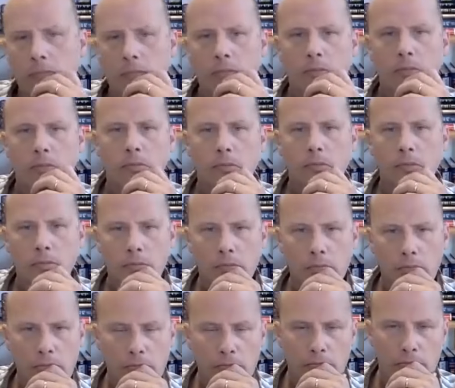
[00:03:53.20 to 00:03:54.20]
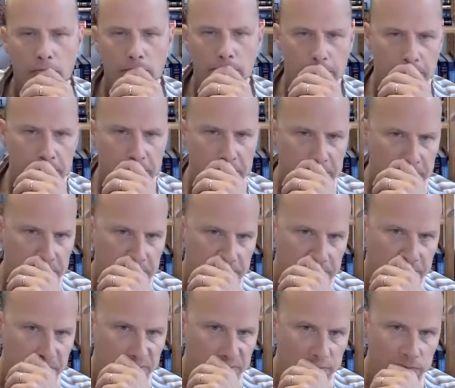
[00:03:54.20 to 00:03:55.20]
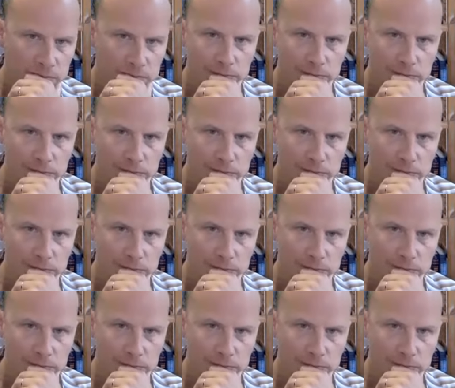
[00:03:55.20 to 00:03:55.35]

And of course, with the tight